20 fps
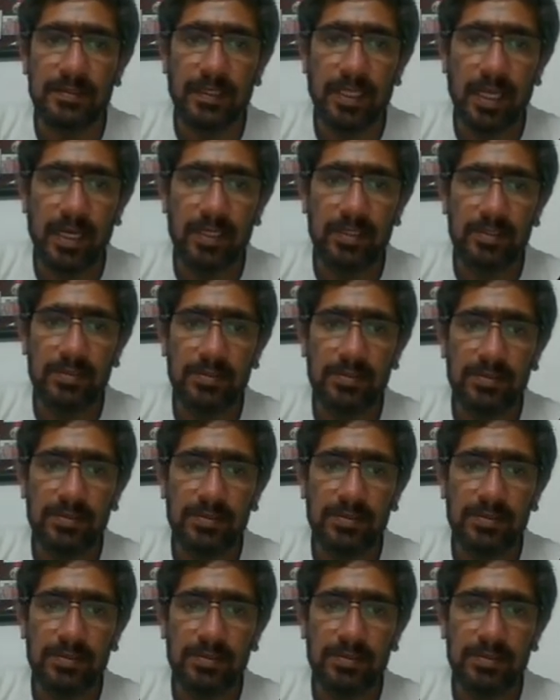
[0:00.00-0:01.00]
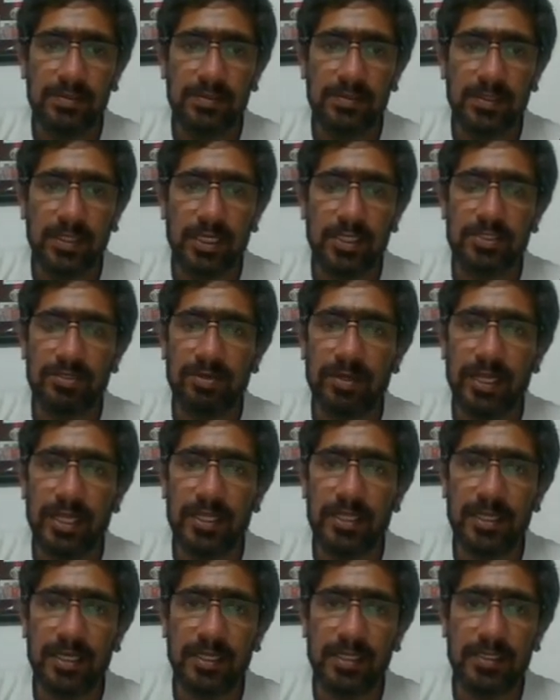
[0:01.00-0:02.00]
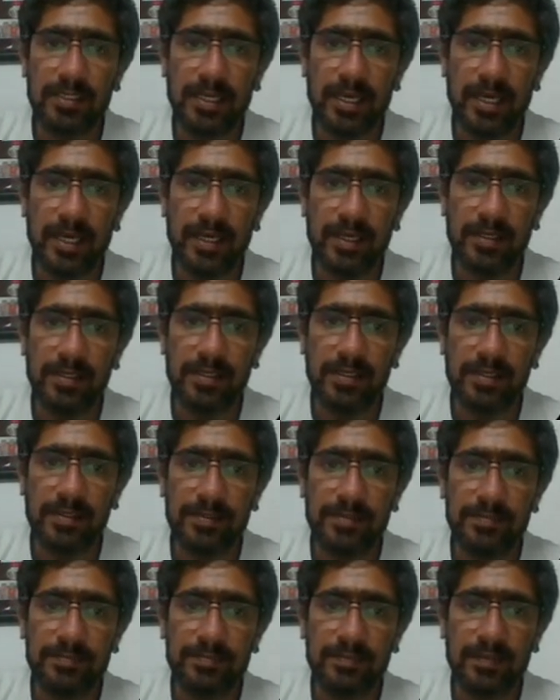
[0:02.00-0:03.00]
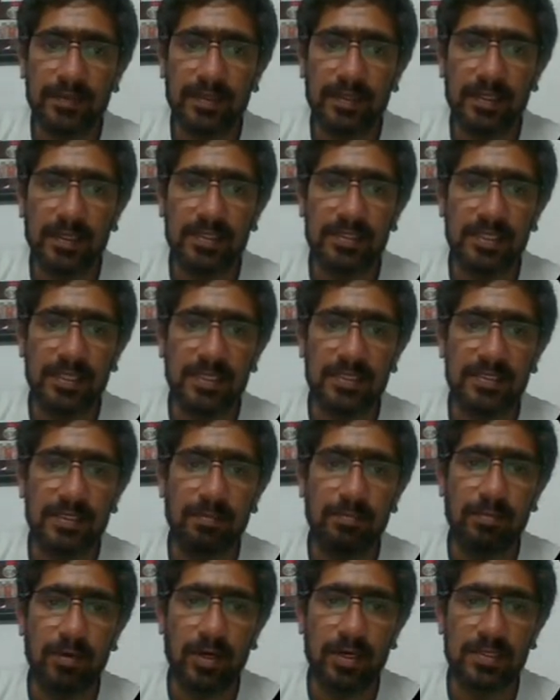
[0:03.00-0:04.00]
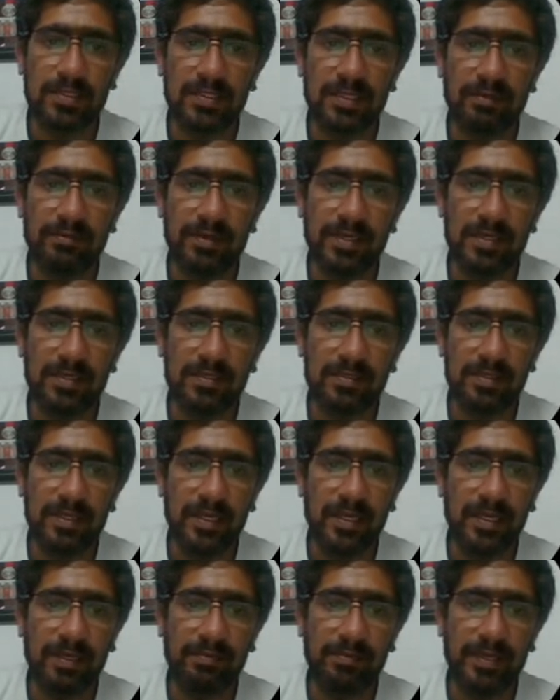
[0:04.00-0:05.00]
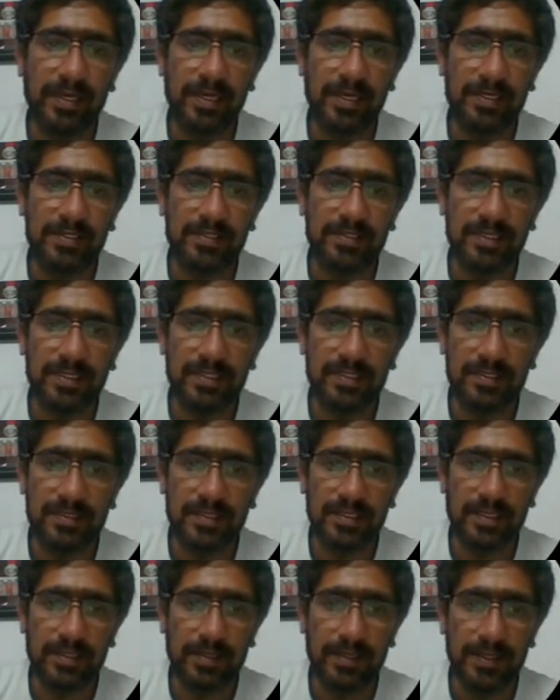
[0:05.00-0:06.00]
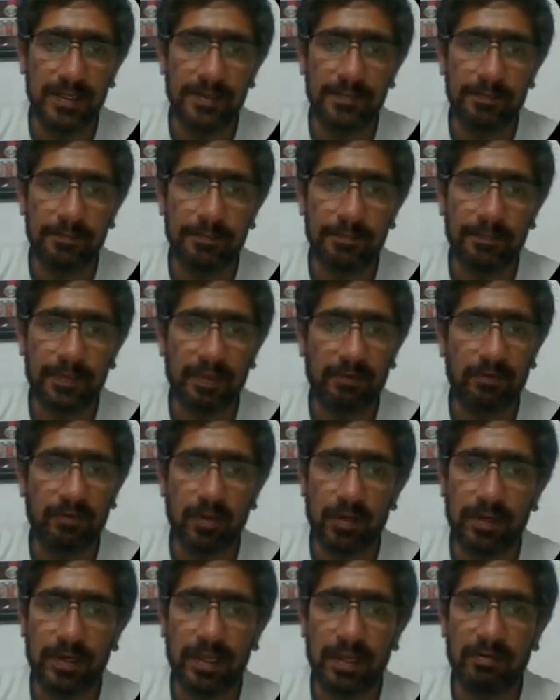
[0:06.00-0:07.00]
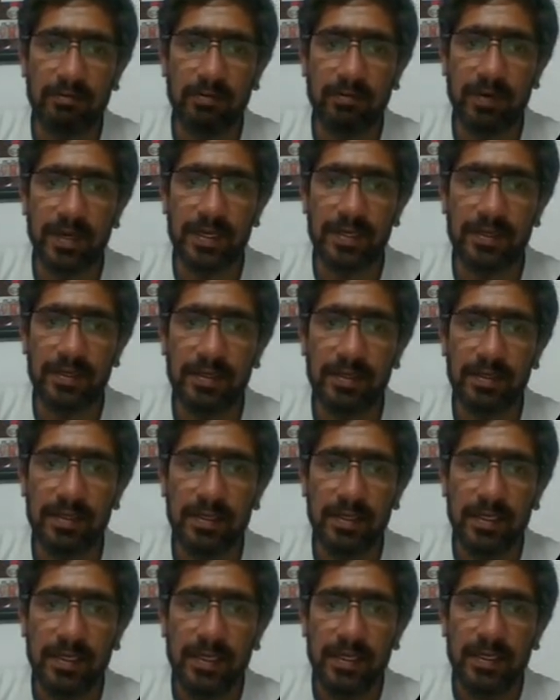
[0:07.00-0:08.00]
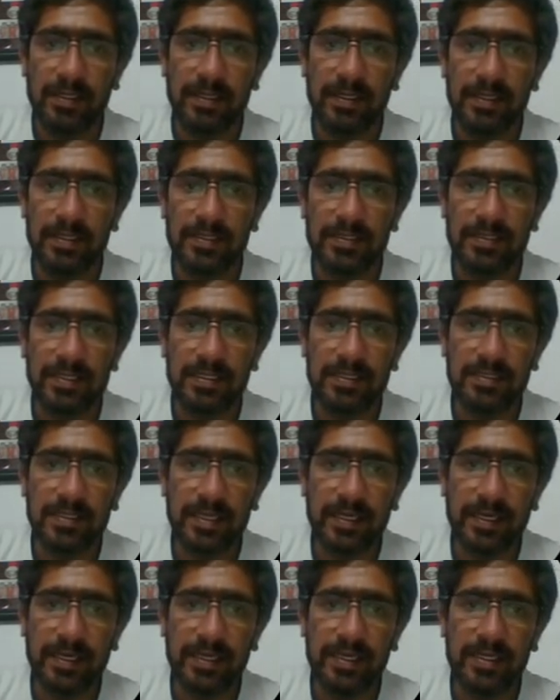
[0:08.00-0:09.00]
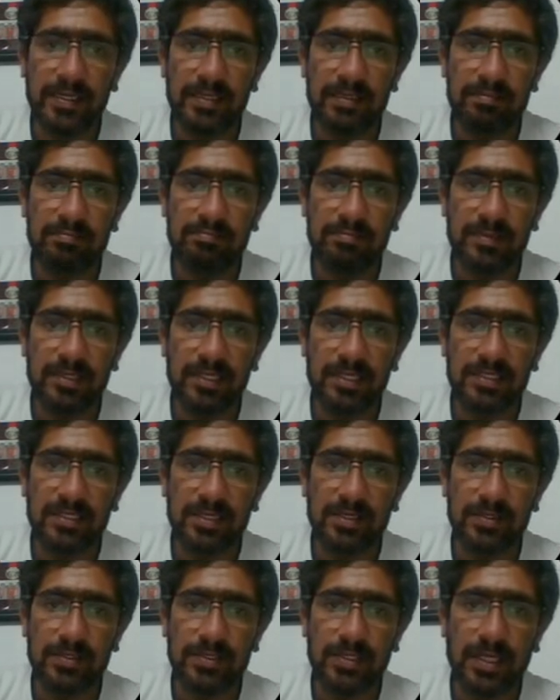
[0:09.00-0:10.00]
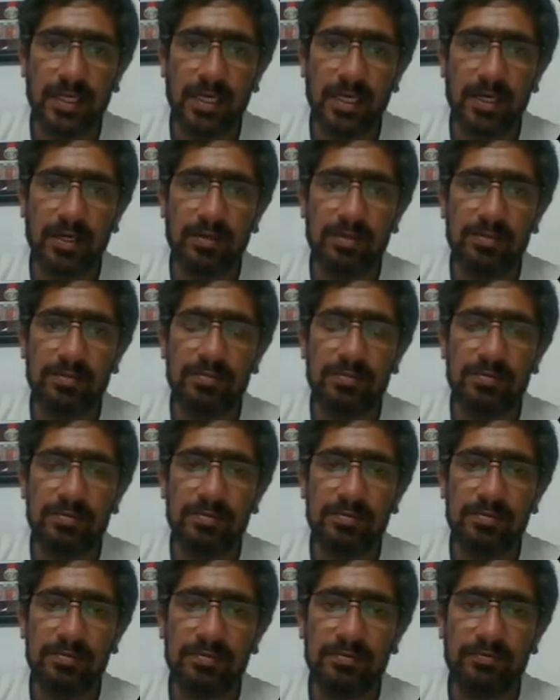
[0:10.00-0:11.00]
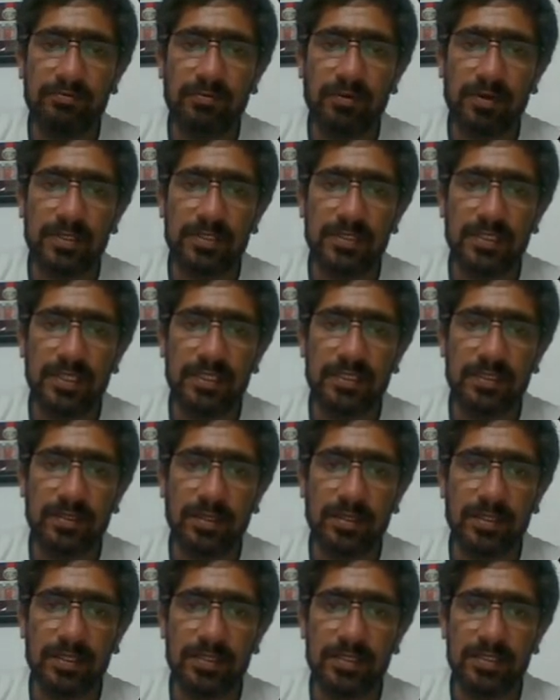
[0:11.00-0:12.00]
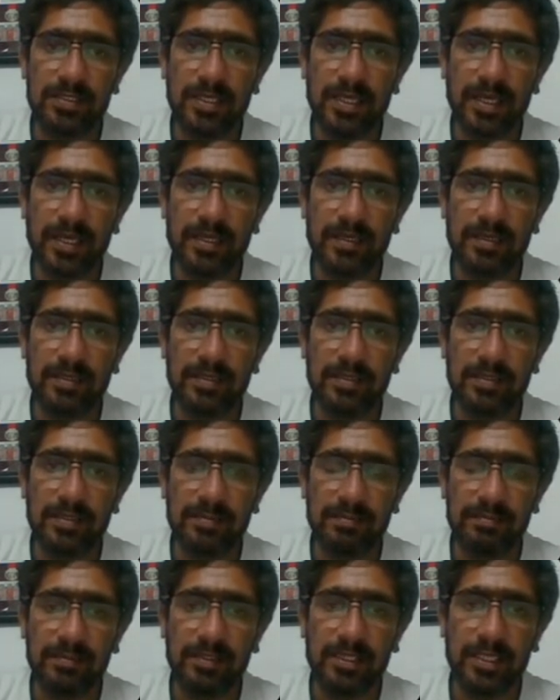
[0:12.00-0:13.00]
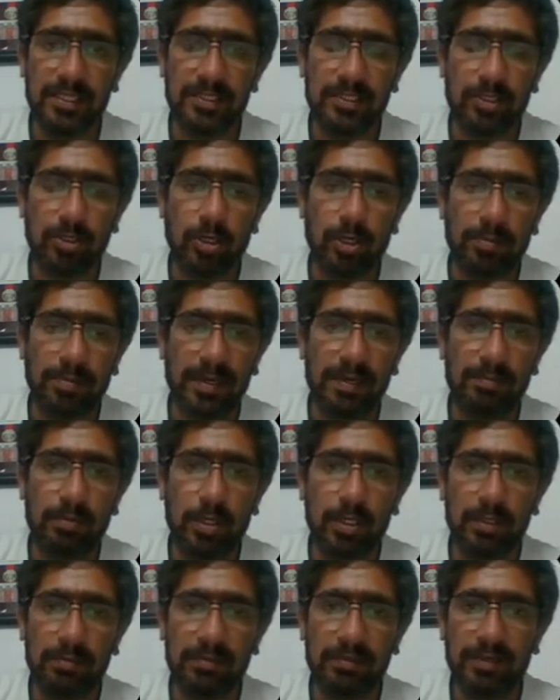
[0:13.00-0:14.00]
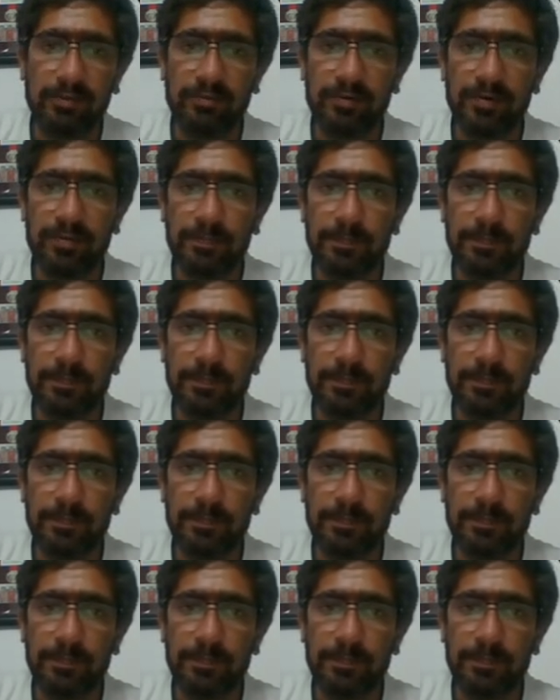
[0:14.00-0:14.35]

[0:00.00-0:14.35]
Now, let's look at the other diagonal. The 6 in box 7 eliminates these 3. We already have a 1 here. This 6 again does not allow for a 6 on this diagonal. That is the top right bottom left.